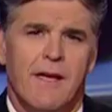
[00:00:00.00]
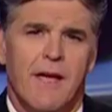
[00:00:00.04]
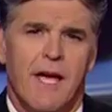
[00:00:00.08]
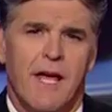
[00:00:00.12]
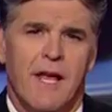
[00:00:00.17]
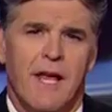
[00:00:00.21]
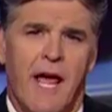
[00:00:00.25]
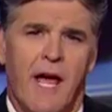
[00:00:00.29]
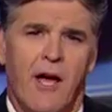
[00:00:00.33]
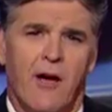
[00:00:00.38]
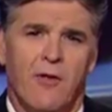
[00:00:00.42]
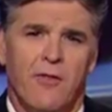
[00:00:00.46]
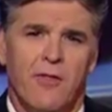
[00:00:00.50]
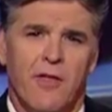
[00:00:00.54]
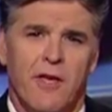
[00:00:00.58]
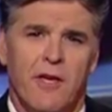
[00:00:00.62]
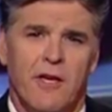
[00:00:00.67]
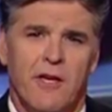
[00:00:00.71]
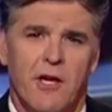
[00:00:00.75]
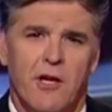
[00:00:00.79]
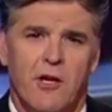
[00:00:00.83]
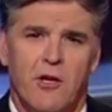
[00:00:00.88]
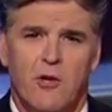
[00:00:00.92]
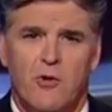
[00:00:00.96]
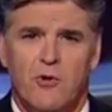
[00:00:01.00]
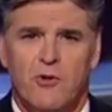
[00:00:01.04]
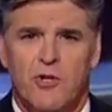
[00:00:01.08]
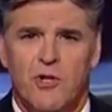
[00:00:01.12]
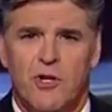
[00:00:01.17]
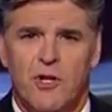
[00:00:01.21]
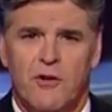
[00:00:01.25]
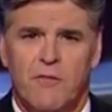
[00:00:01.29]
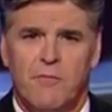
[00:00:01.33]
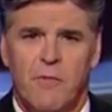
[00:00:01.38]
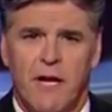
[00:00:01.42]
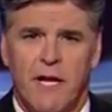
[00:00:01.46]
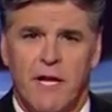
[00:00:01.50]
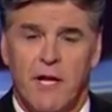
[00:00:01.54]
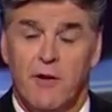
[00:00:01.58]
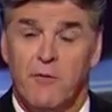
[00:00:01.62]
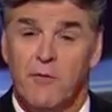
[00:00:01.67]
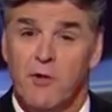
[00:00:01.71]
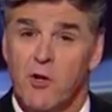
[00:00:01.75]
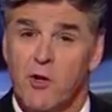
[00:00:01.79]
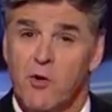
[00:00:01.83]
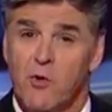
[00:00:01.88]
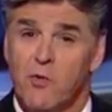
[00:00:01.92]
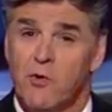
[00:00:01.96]
And now the conclusion of my
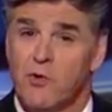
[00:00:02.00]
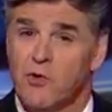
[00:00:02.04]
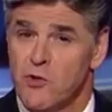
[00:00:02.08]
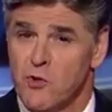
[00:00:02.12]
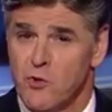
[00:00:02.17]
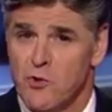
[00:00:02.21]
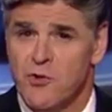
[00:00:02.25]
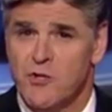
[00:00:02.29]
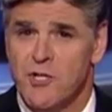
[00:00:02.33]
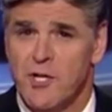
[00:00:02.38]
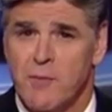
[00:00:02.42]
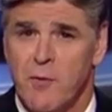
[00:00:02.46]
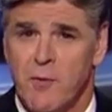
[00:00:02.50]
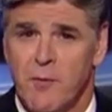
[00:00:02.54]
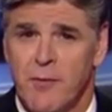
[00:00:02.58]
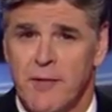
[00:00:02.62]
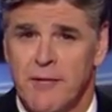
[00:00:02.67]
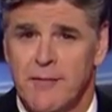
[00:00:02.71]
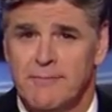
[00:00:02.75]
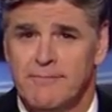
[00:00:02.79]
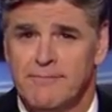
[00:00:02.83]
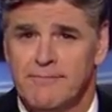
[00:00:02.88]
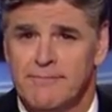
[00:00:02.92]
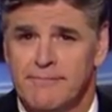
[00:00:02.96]
interview with George Zimmerman.